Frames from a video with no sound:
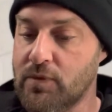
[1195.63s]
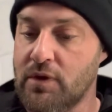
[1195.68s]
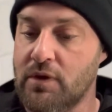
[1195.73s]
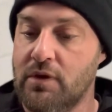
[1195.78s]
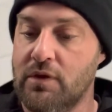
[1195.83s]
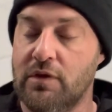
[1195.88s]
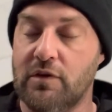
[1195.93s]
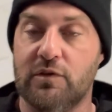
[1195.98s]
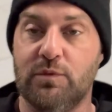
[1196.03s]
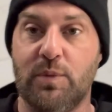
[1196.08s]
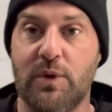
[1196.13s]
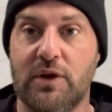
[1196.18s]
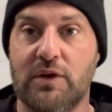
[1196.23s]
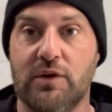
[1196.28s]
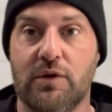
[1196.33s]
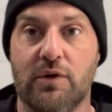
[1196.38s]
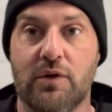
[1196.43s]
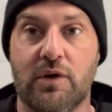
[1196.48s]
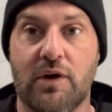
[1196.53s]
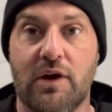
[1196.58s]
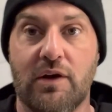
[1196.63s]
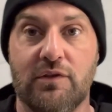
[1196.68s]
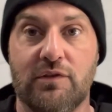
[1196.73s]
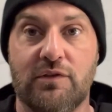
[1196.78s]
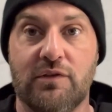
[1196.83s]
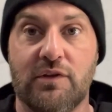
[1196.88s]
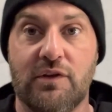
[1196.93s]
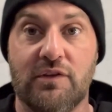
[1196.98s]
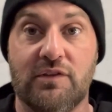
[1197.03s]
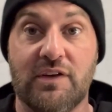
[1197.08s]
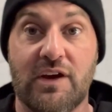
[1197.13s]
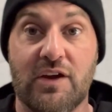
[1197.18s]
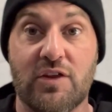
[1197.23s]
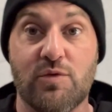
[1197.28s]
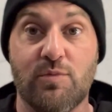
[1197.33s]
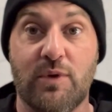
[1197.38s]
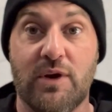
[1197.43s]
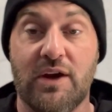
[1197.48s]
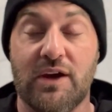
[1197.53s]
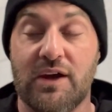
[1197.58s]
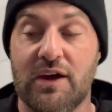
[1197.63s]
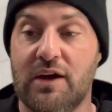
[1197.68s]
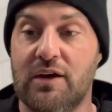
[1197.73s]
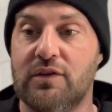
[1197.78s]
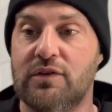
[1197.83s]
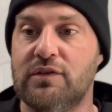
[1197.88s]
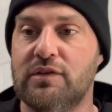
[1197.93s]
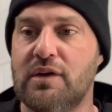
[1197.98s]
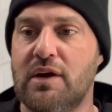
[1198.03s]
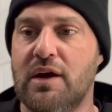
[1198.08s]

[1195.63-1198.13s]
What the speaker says: This bit here has an attachment, I guess,